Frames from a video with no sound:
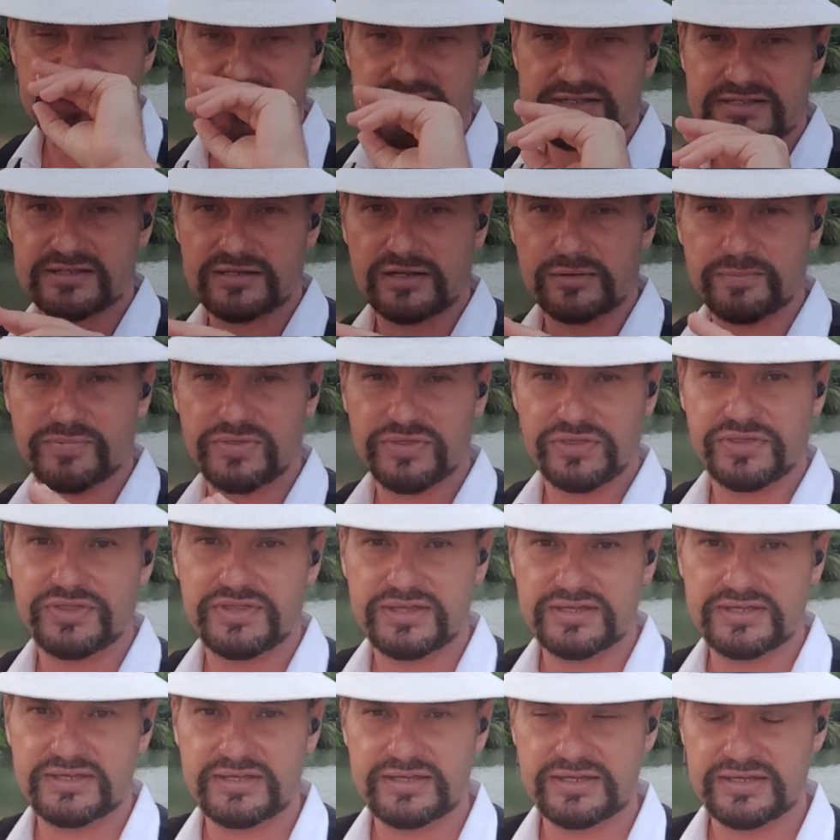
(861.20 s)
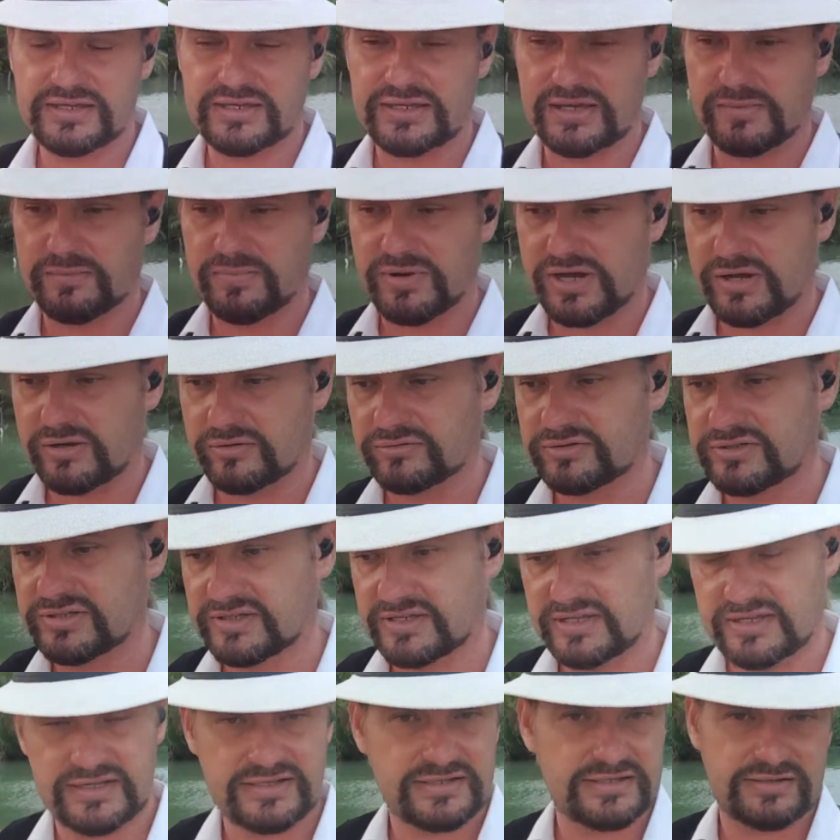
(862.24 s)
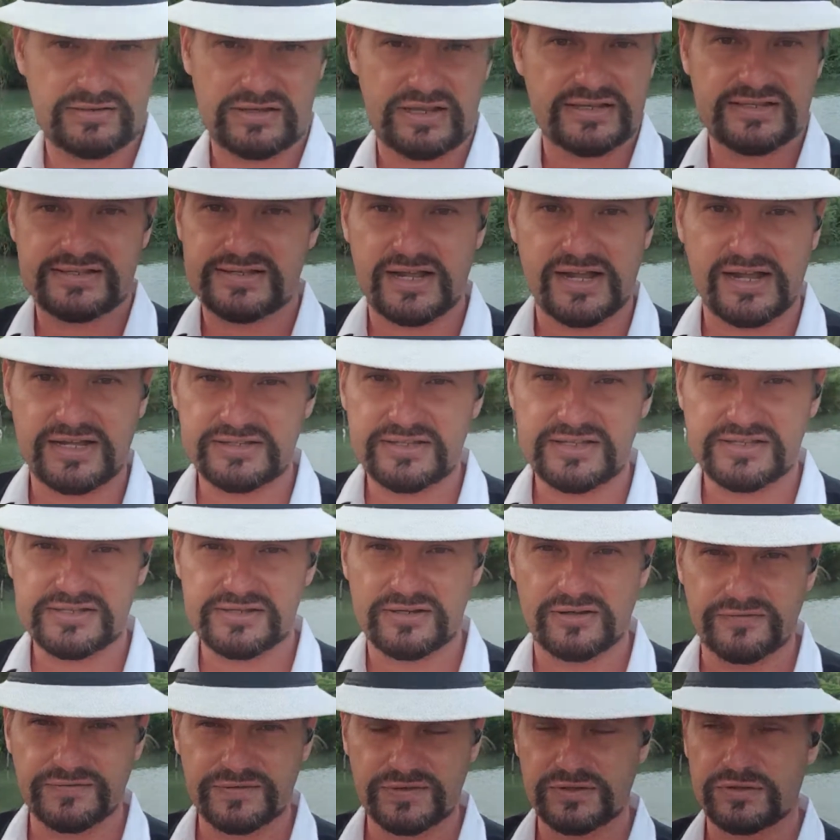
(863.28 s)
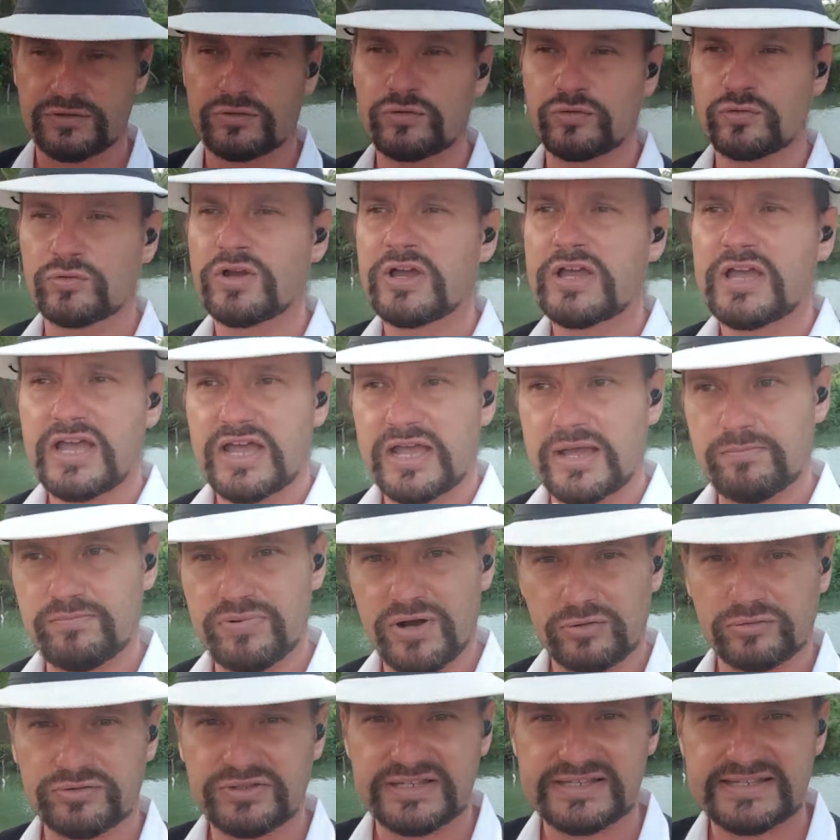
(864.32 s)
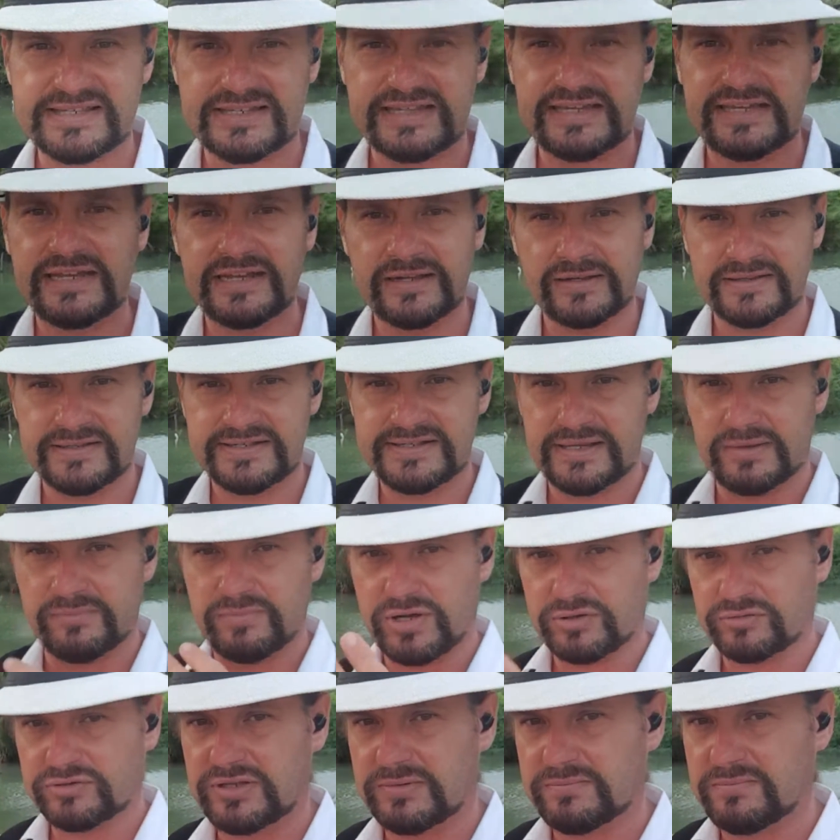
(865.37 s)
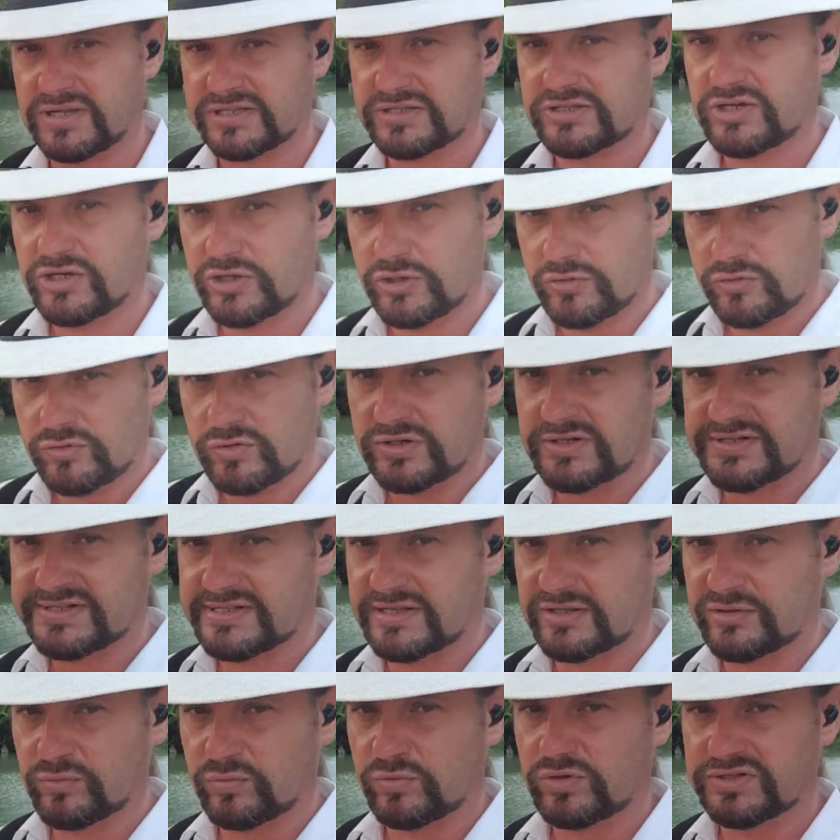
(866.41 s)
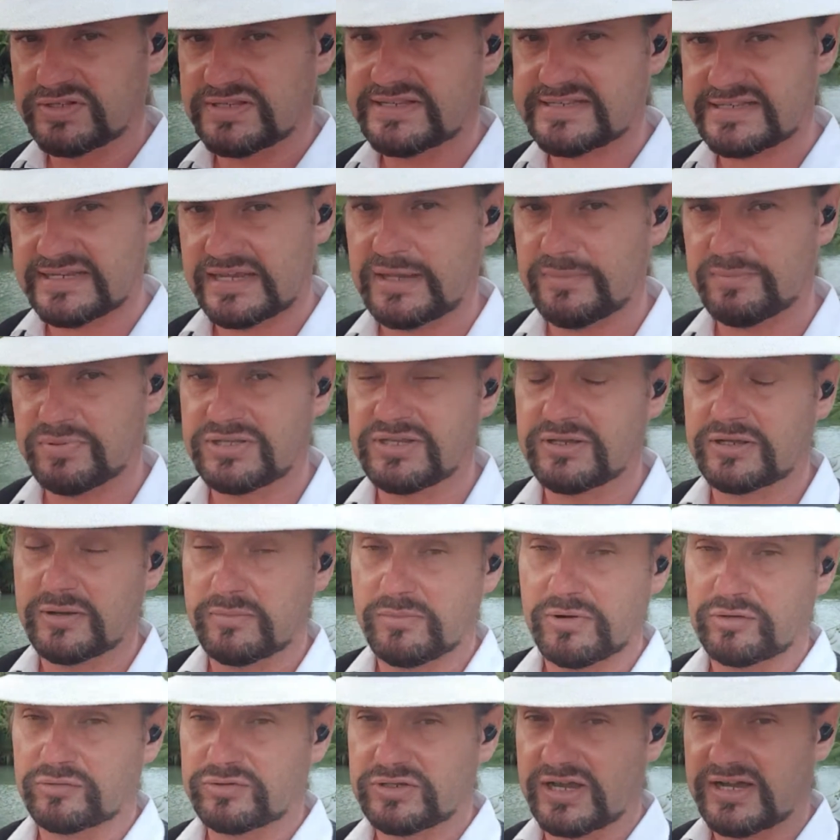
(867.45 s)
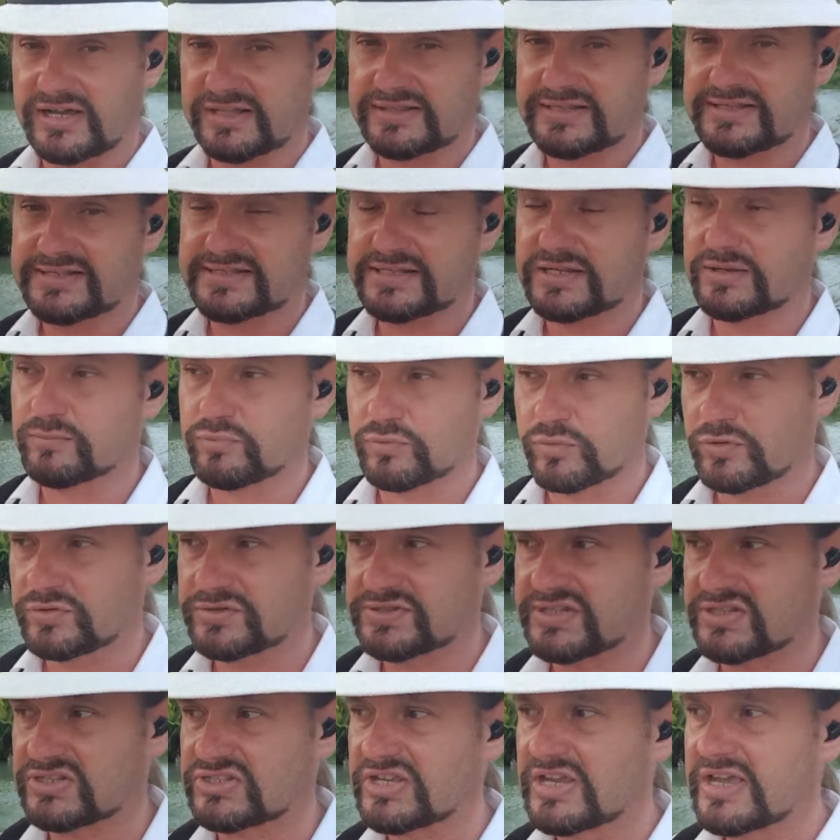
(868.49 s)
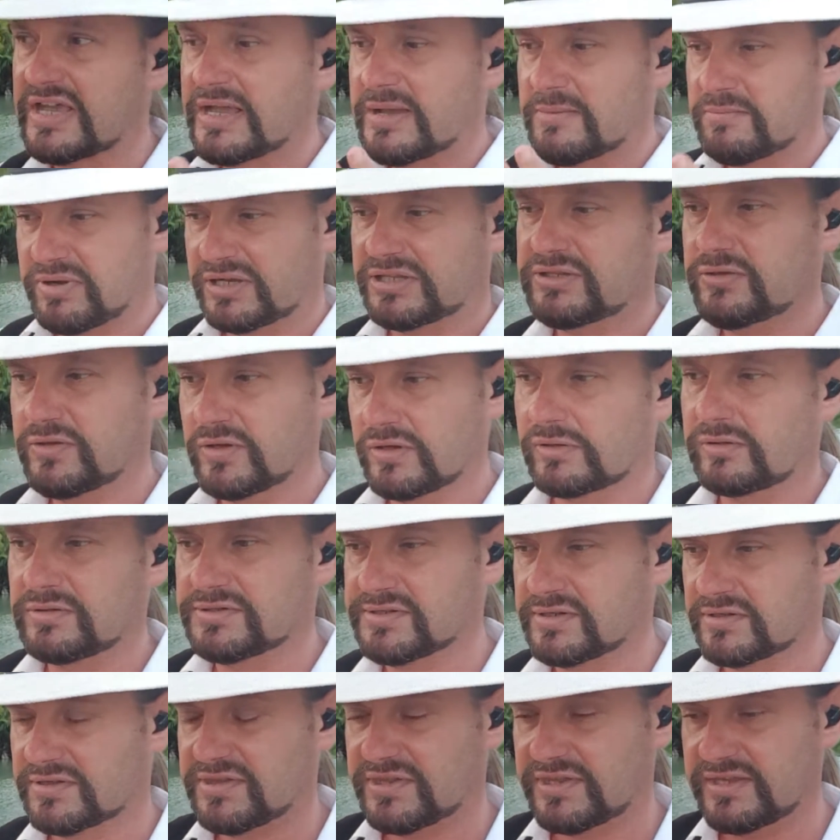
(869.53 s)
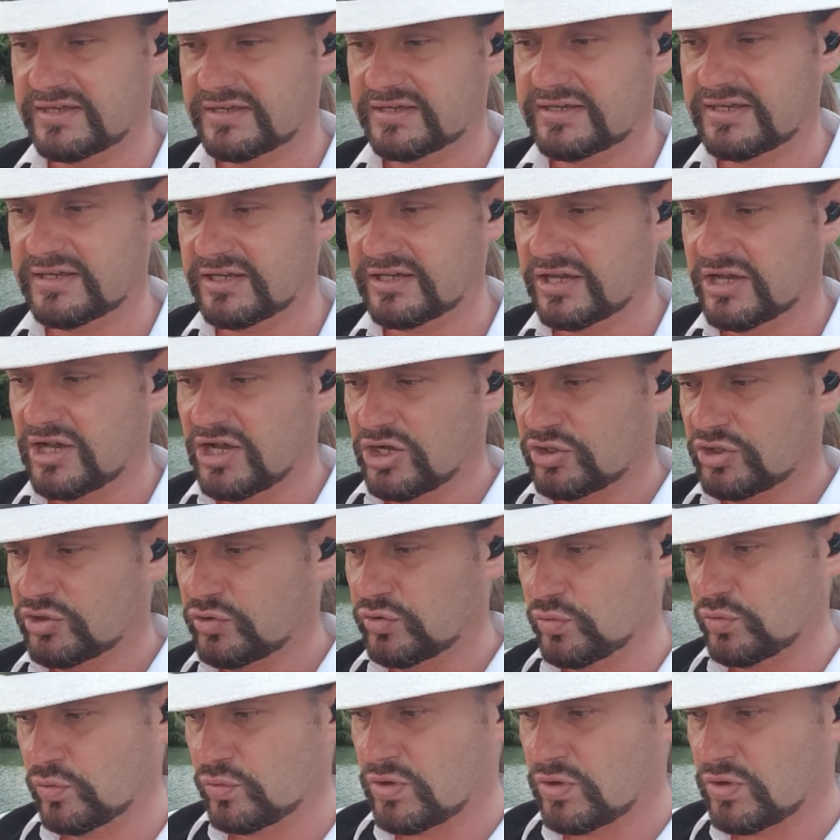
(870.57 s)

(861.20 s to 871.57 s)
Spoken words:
stop thinking about, as artists often do, about the skills, about the materials and what is happening about the artistic process, but you are also thinking to